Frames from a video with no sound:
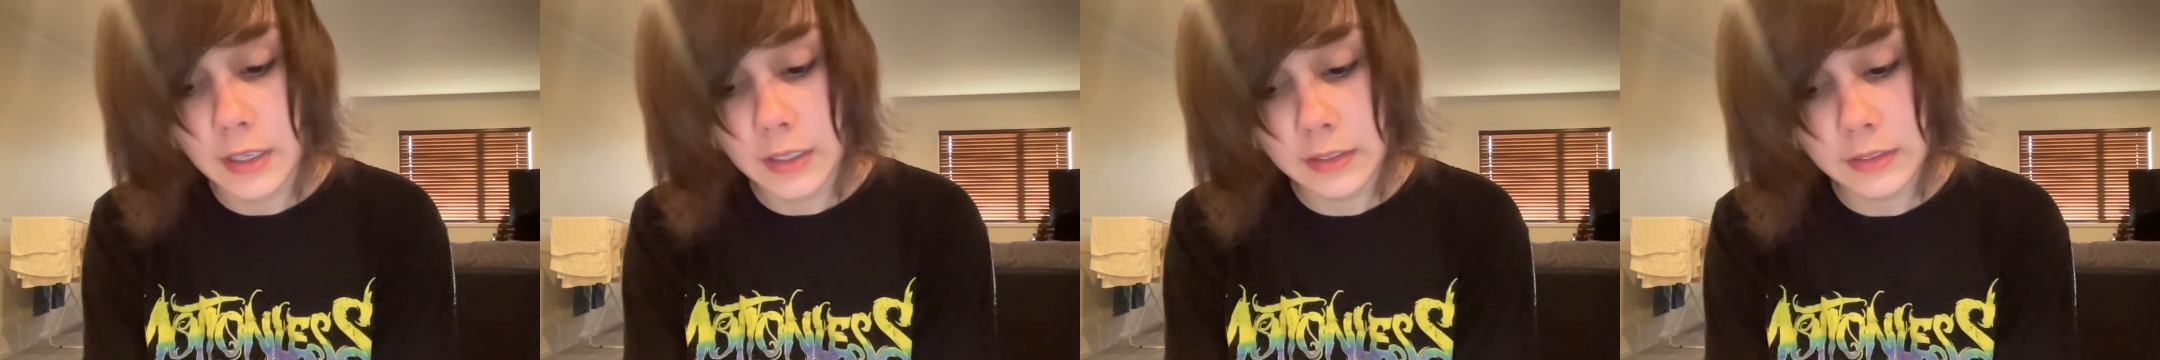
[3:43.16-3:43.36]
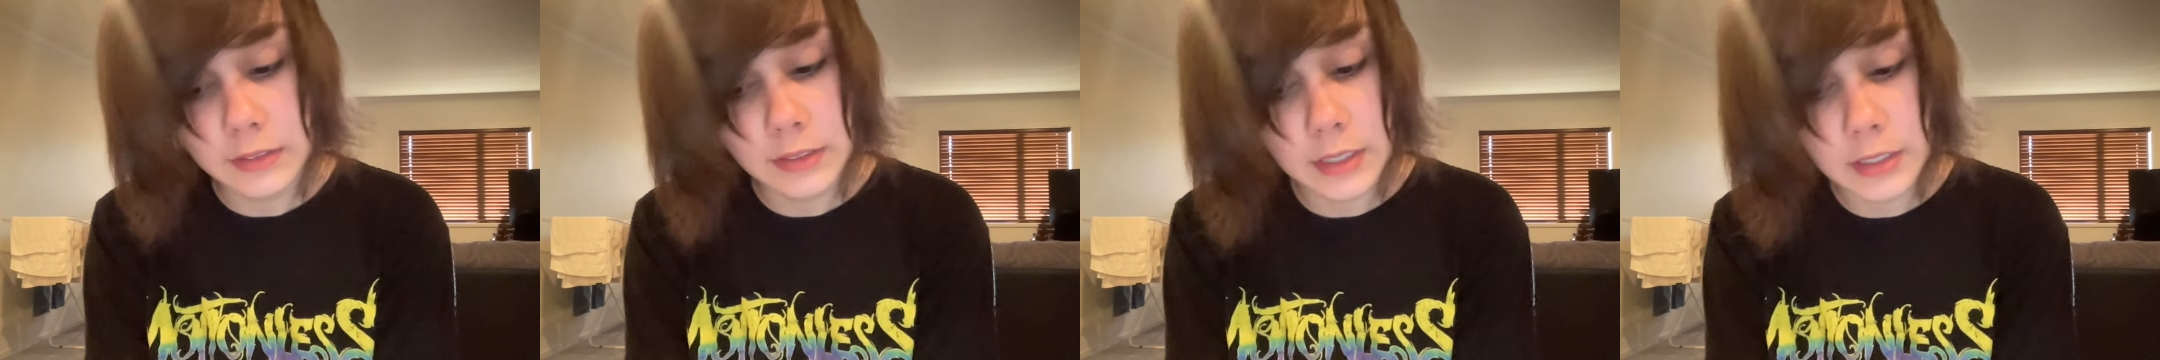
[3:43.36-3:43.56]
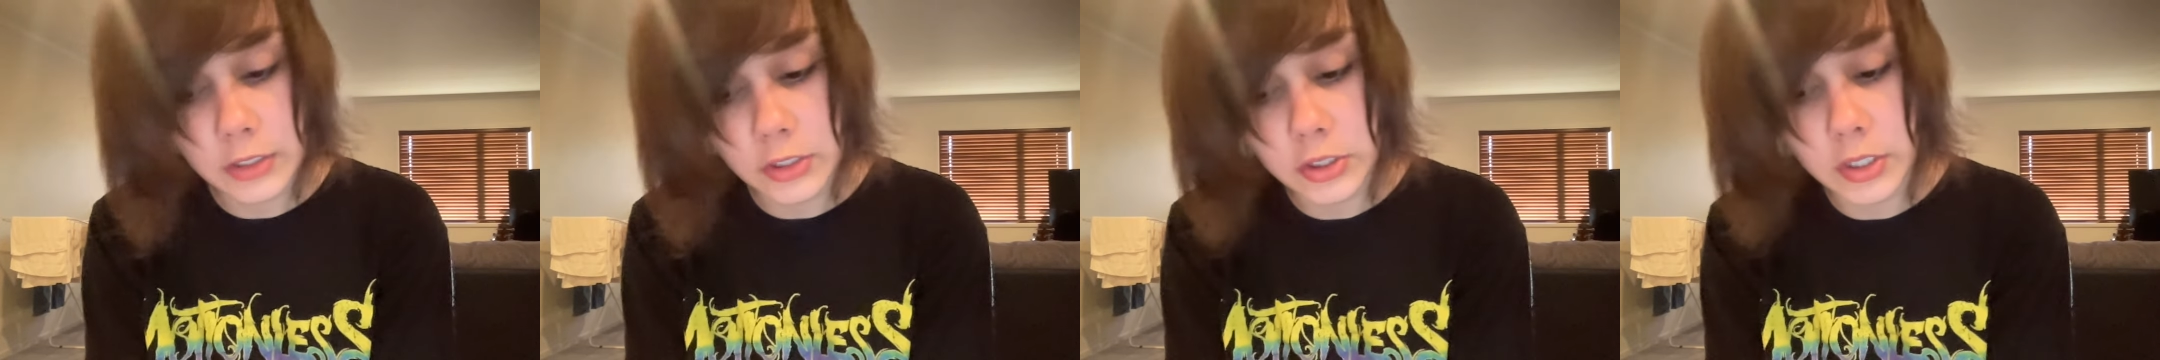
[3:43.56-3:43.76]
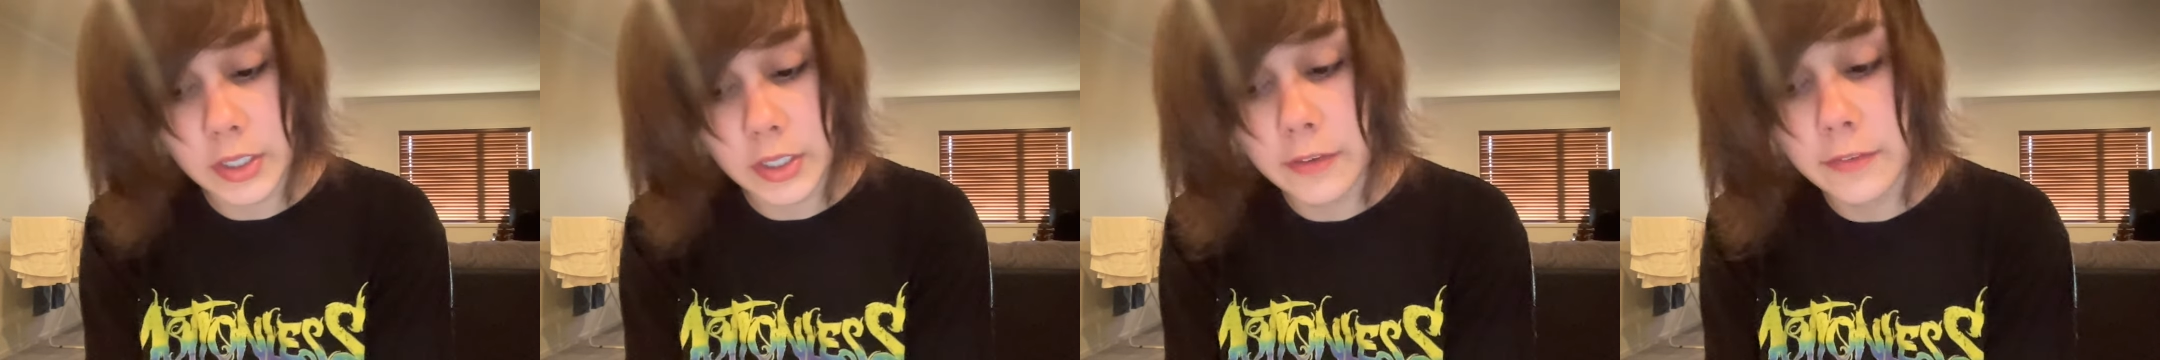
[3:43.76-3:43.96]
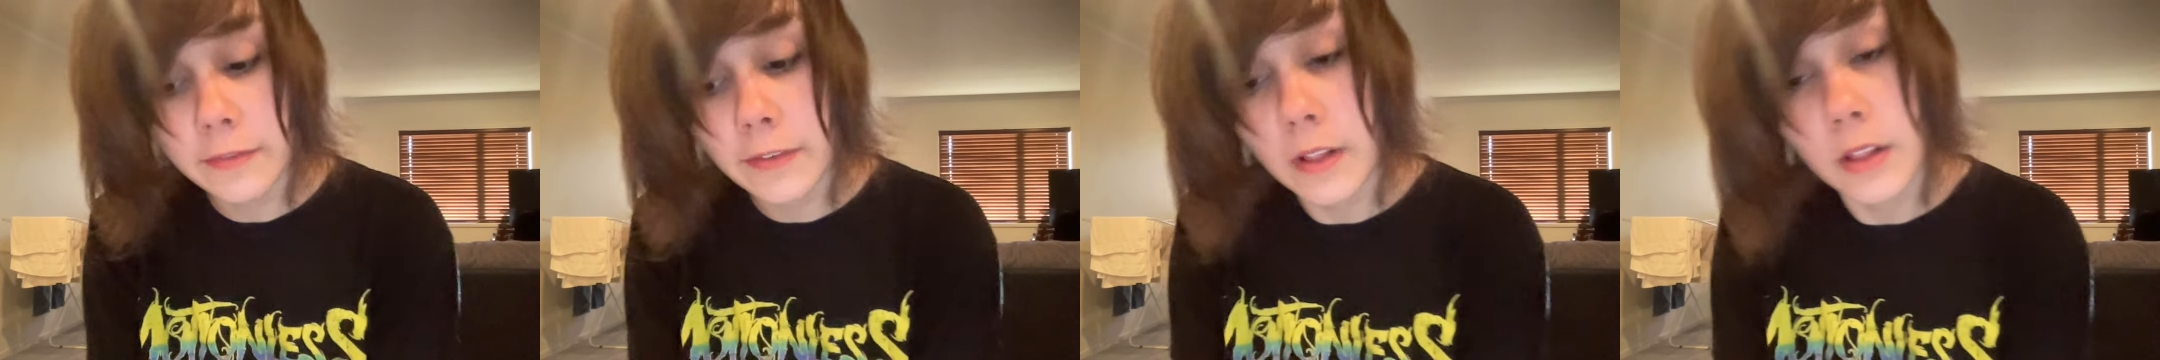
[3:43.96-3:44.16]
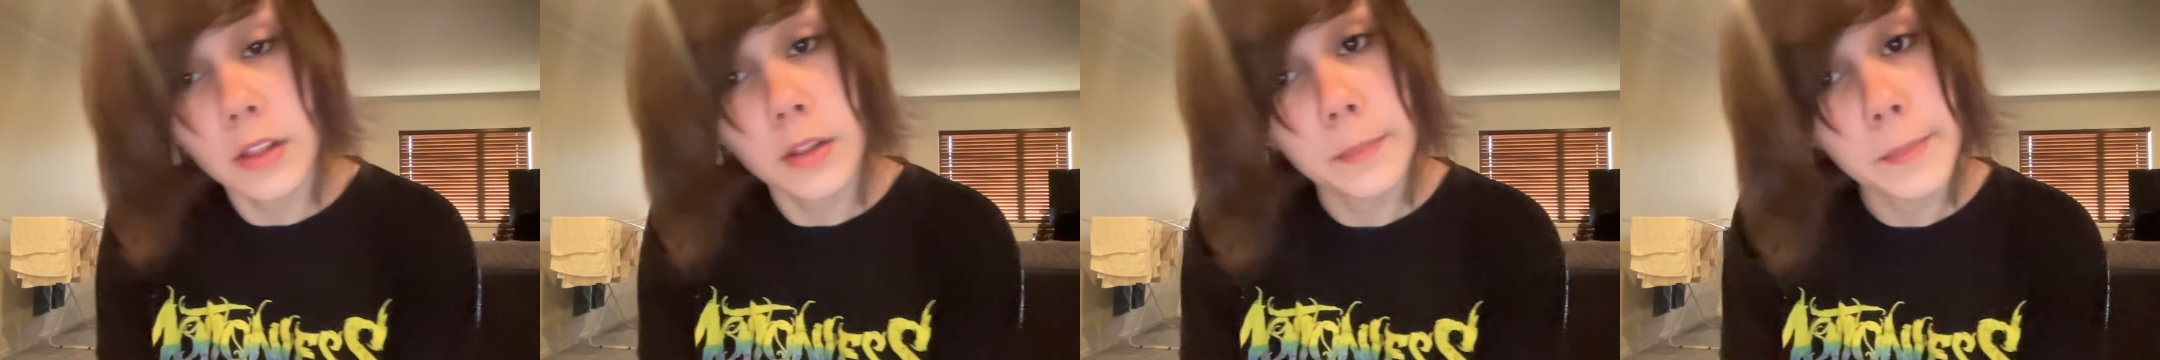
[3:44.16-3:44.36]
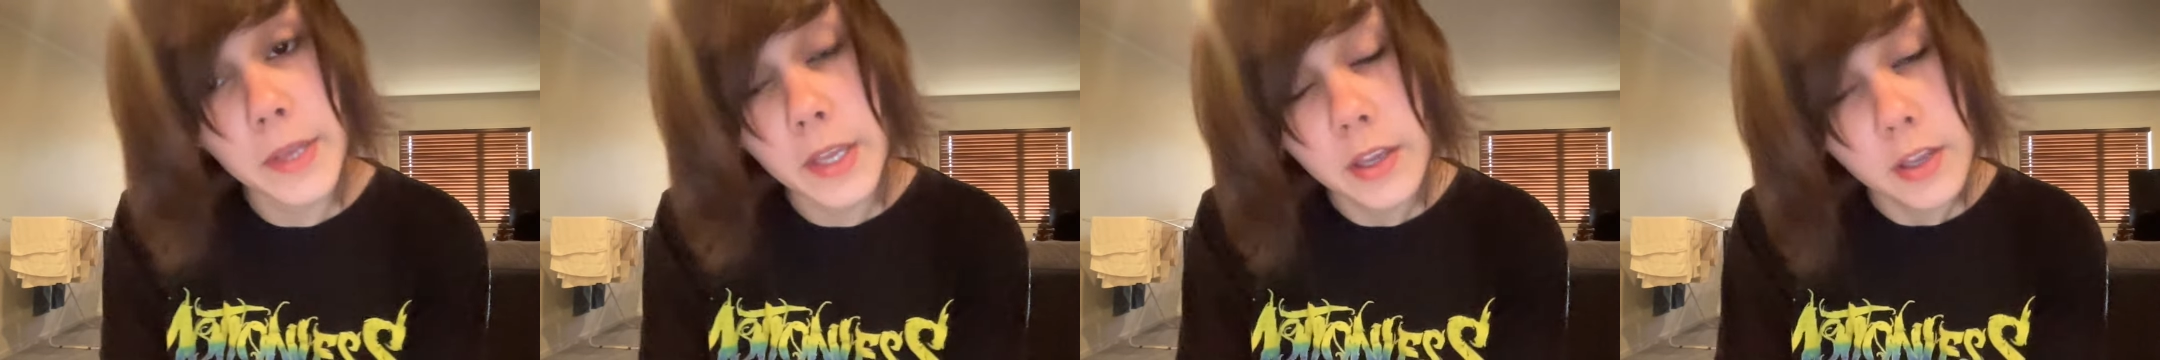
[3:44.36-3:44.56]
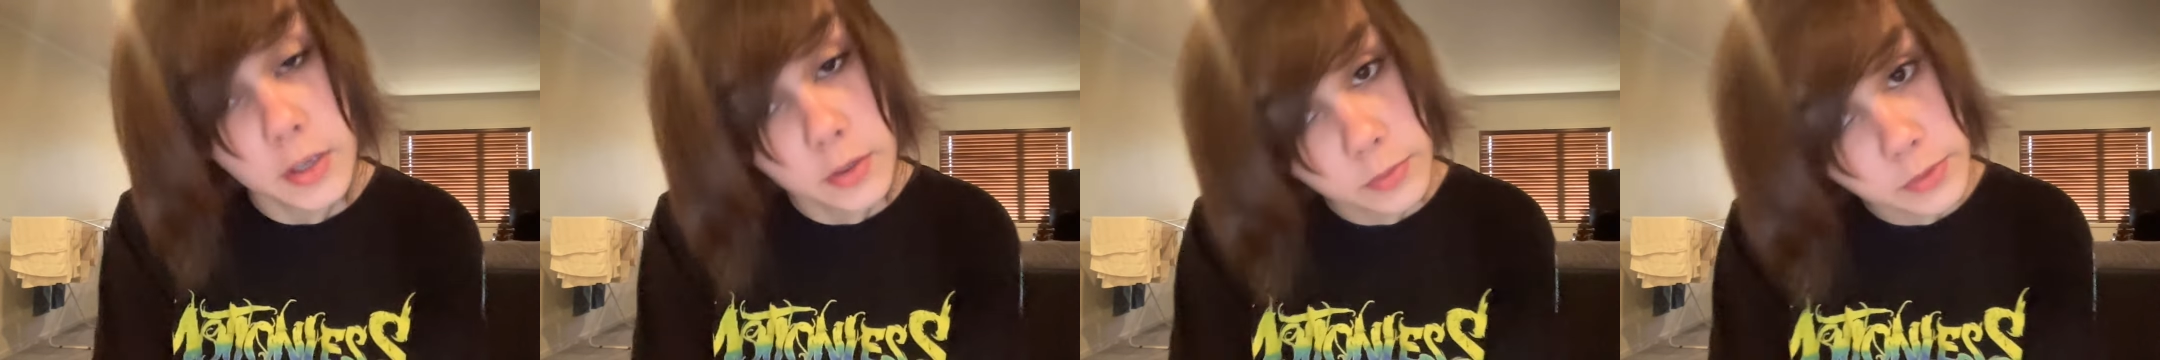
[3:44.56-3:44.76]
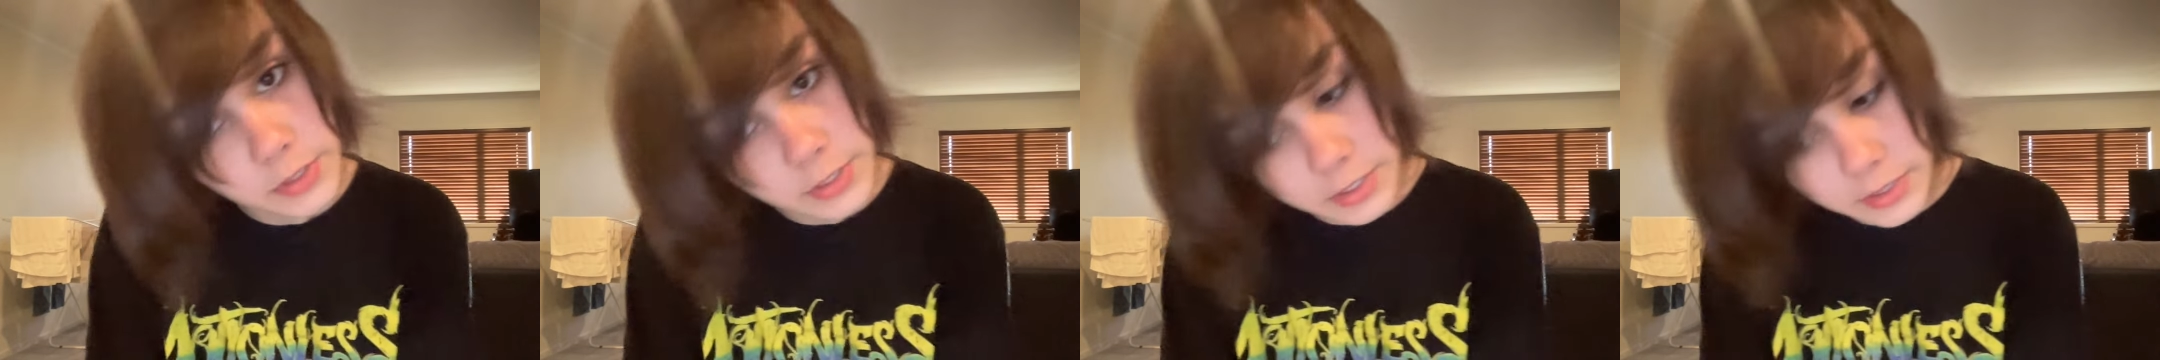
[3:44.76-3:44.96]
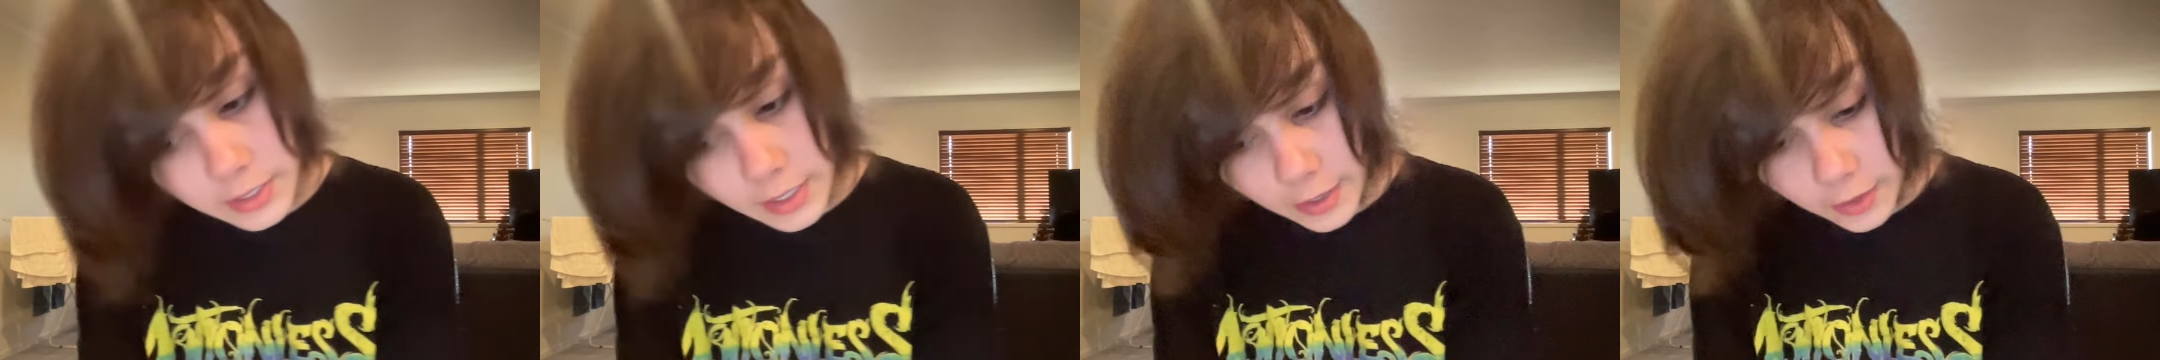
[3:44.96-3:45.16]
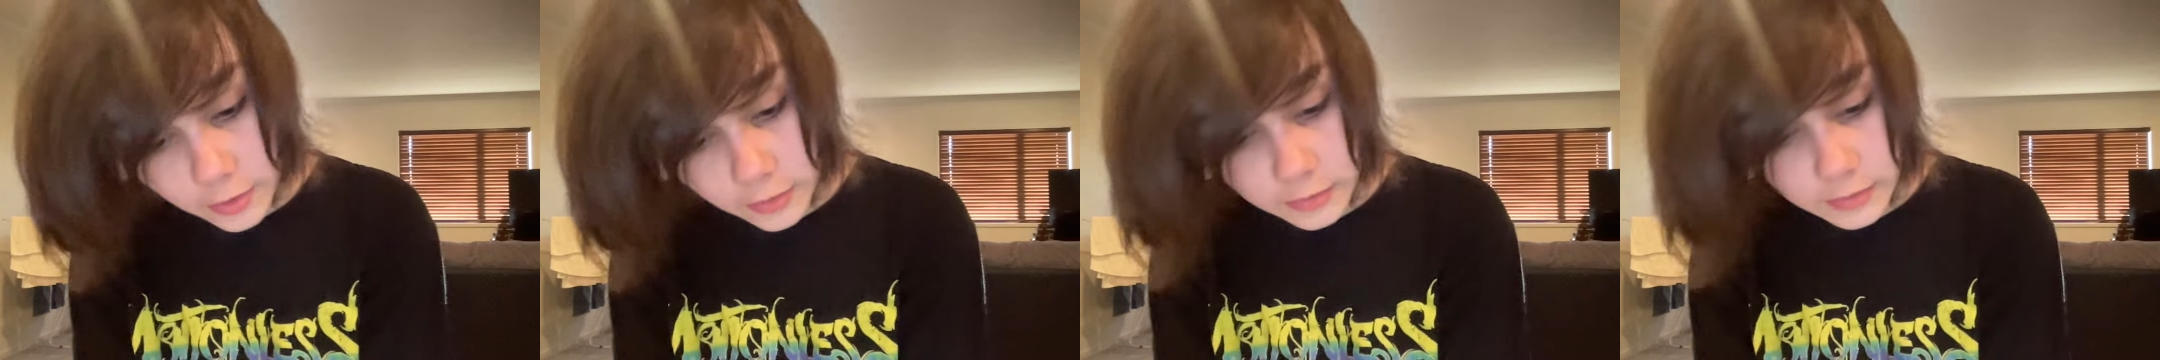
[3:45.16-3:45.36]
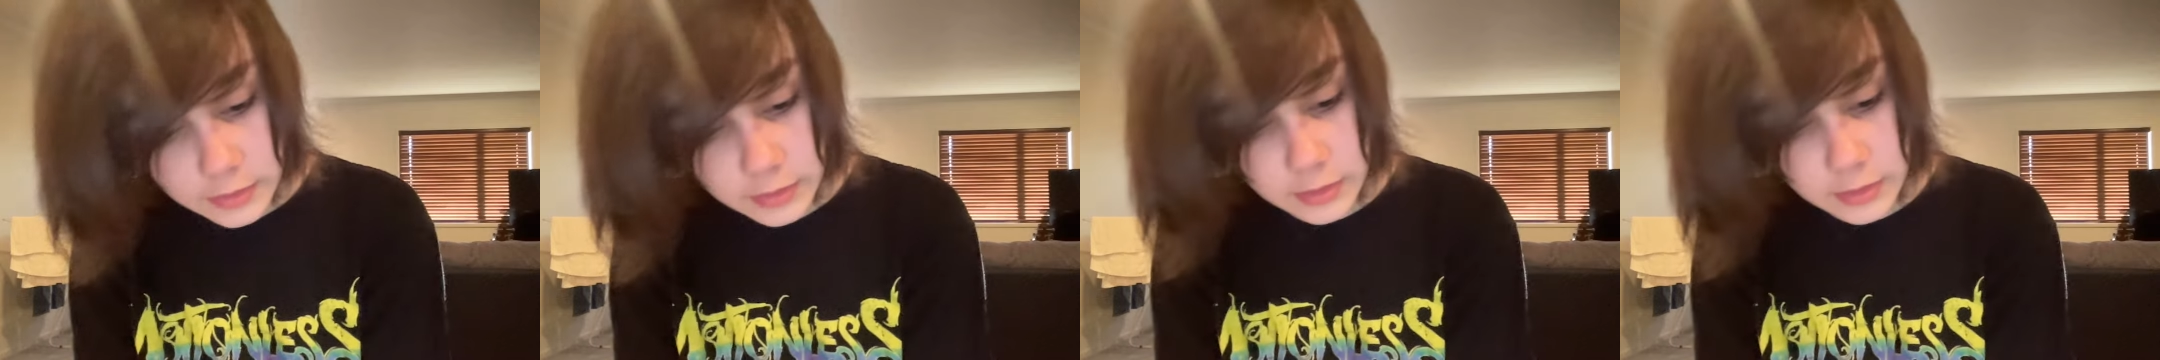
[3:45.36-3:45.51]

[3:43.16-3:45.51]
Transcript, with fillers: eccentric film which delves